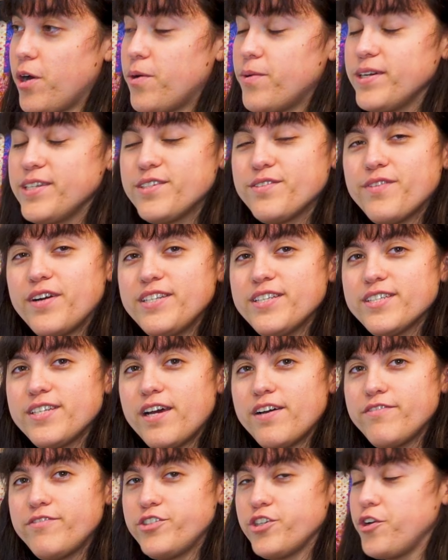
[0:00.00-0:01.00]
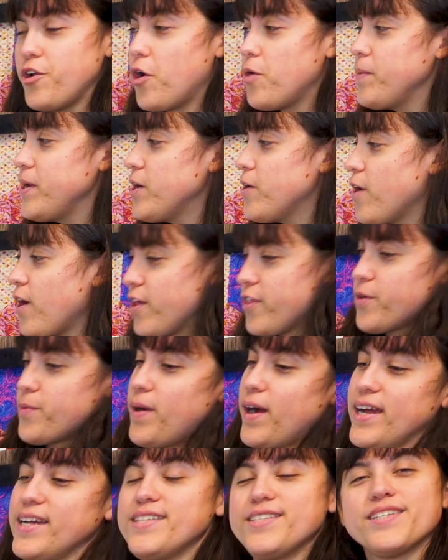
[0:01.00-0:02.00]
always fun stuff, Janome or
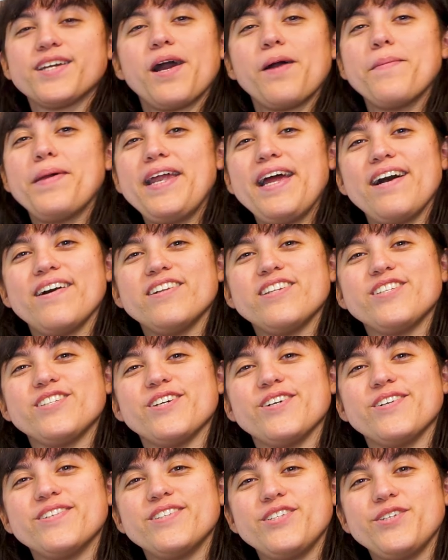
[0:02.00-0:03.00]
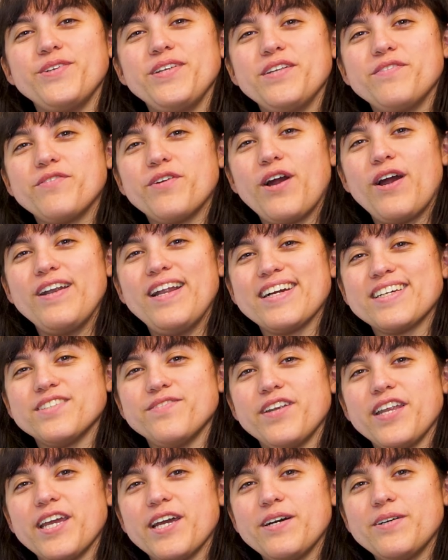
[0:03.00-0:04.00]
otherwise, coming out. So tune in for our next
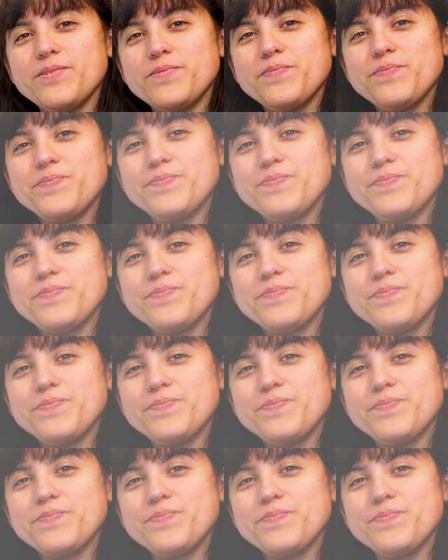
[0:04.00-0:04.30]
video.